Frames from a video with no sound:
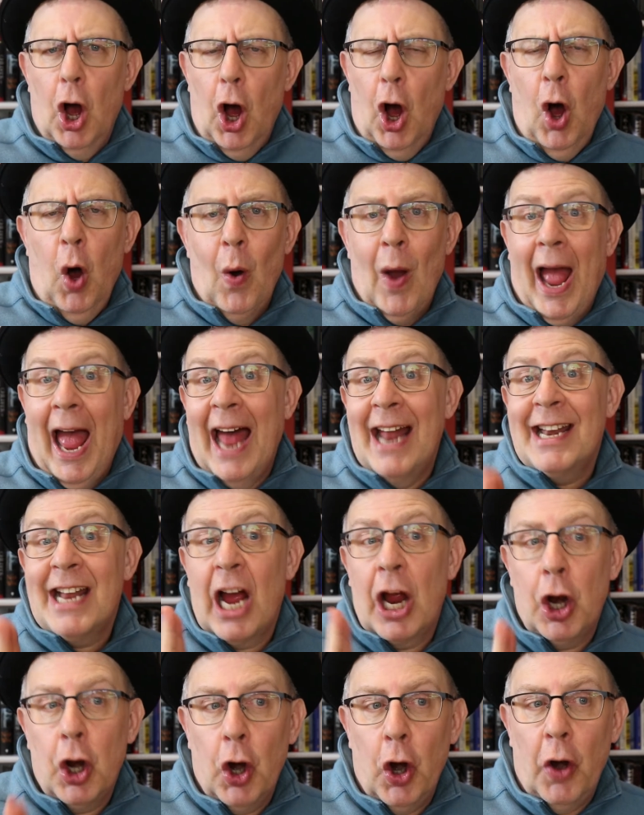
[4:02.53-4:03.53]
Oh, and
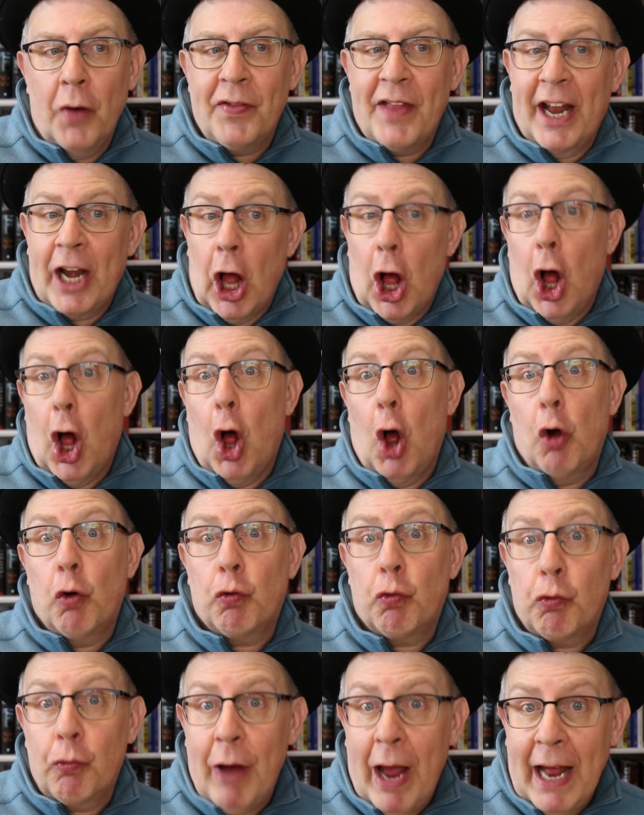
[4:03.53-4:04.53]
I heard that
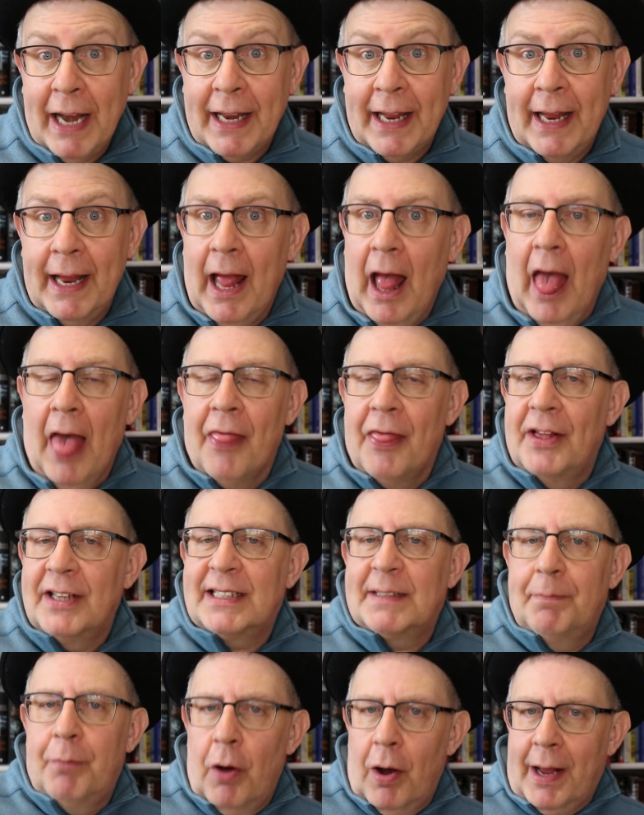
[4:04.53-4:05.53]
already
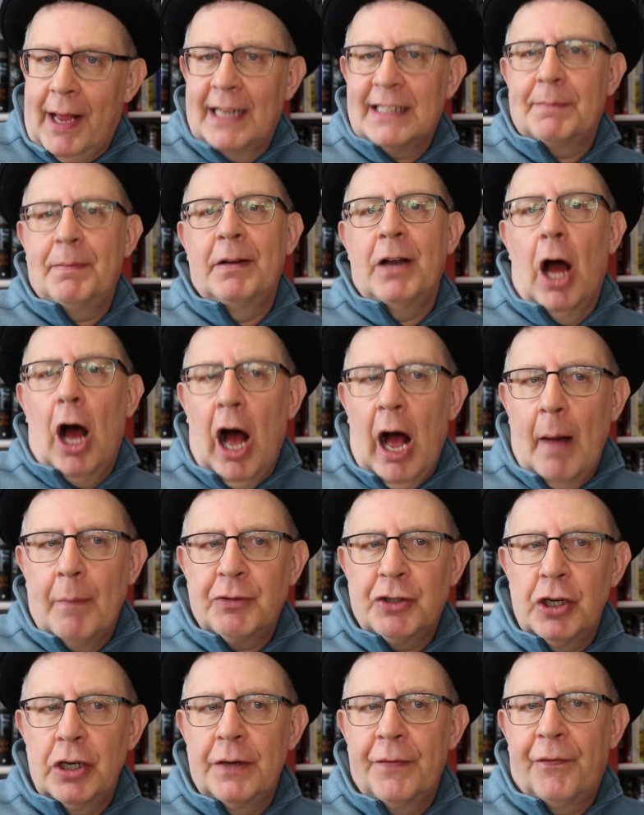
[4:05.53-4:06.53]
this book has been
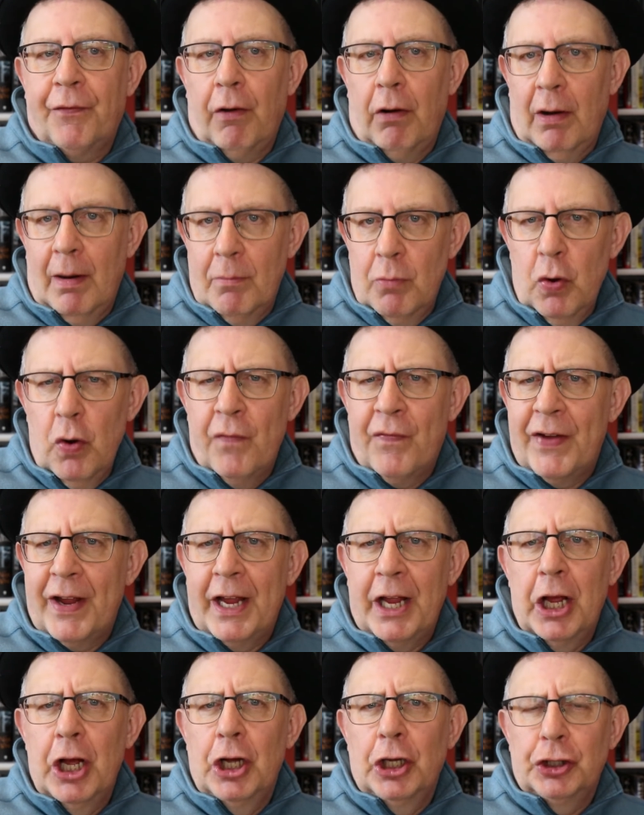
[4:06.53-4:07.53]
optioned for a
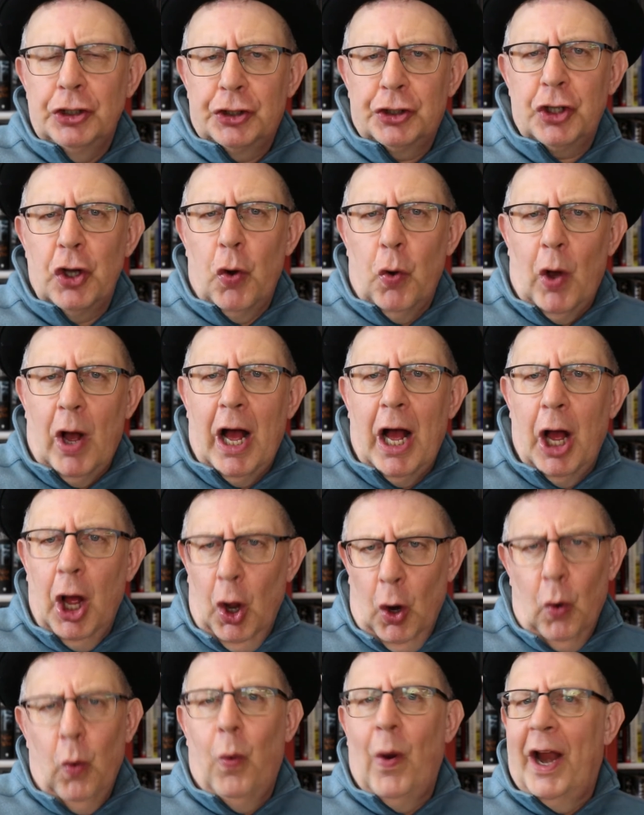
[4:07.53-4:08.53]
movie. So
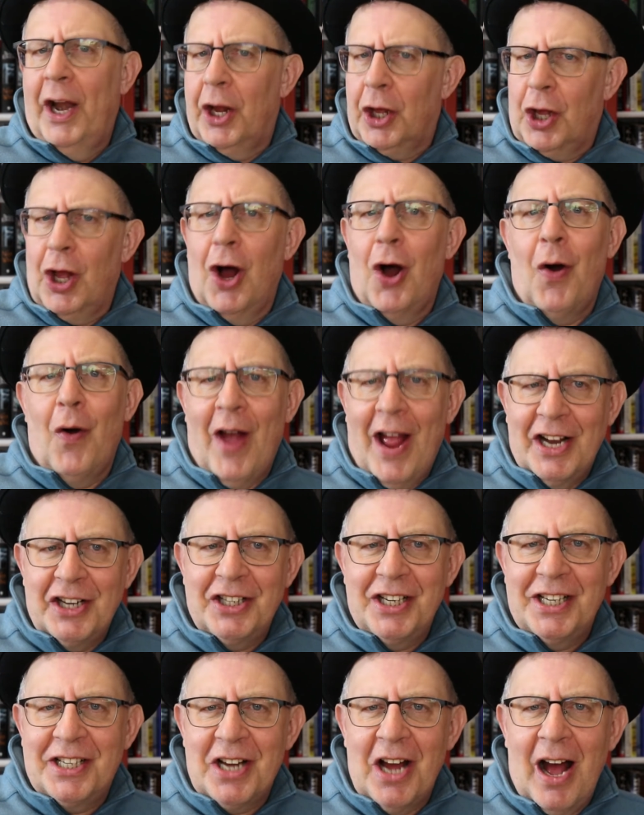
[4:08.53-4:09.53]
way to go,
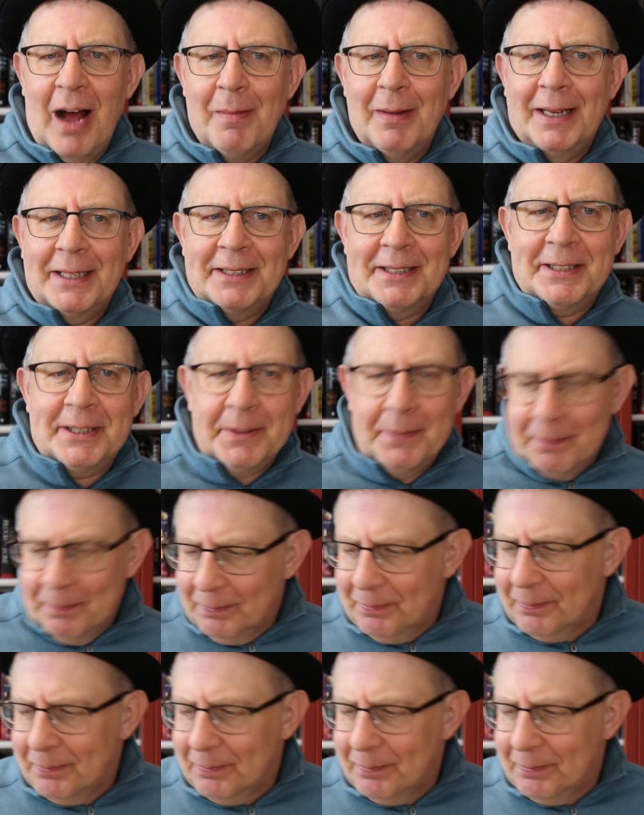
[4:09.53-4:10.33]
Angie Thomas.